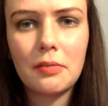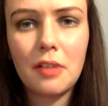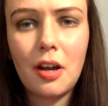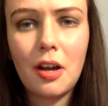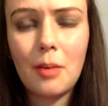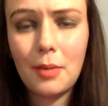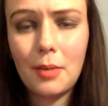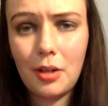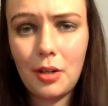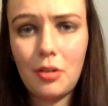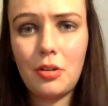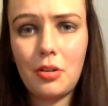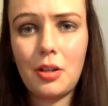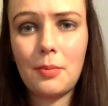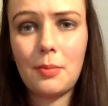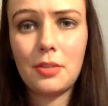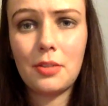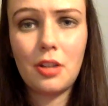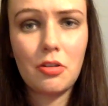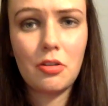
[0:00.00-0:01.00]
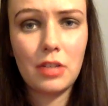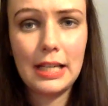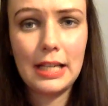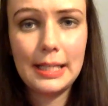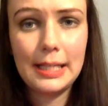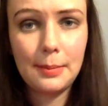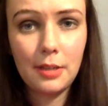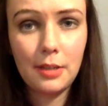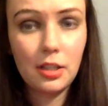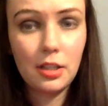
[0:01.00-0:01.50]
oh my god, I'm such a
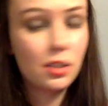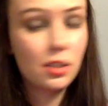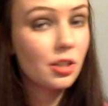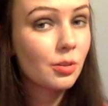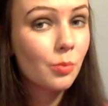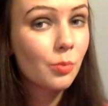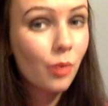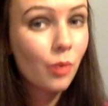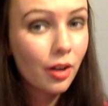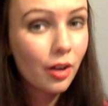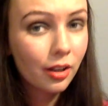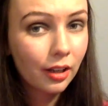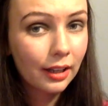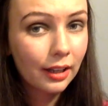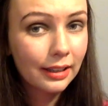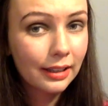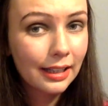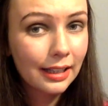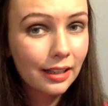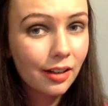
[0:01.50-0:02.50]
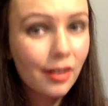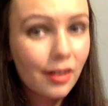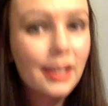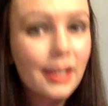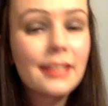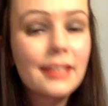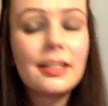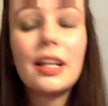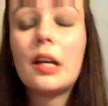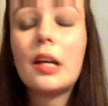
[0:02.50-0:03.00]
lesbian. It doesn't work like that,
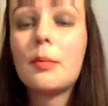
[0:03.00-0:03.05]
guys.